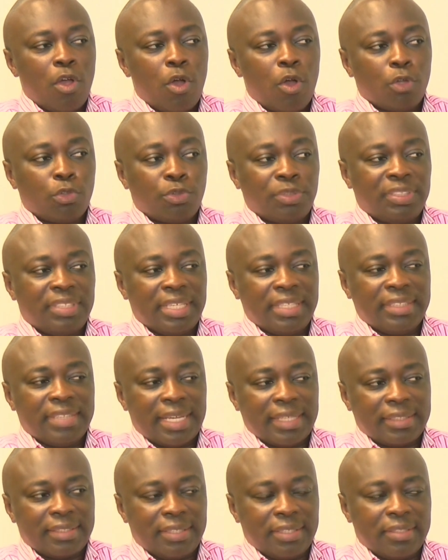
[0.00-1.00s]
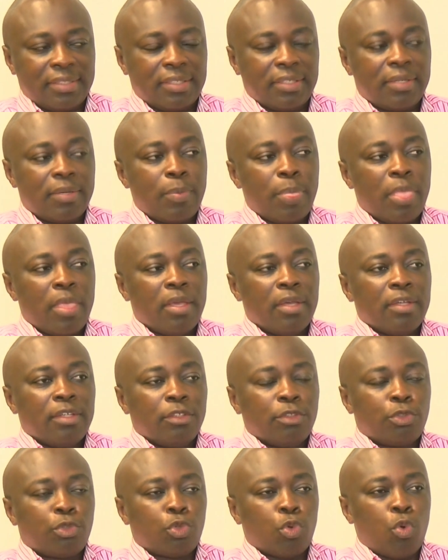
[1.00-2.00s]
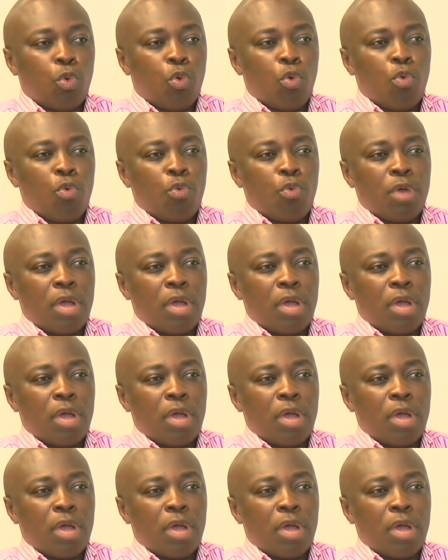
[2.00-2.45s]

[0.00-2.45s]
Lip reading: or to seek justice. So